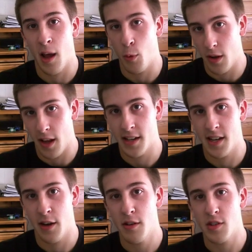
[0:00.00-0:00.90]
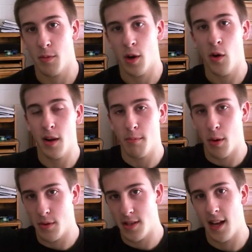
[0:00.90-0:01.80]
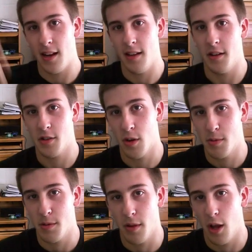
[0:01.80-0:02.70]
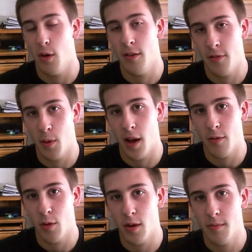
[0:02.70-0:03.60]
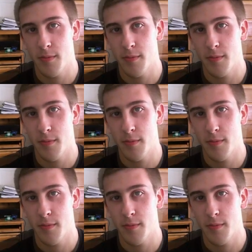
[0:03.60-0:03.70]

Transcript: I would like to hear it, so go ahead and post that in the description below if you have one.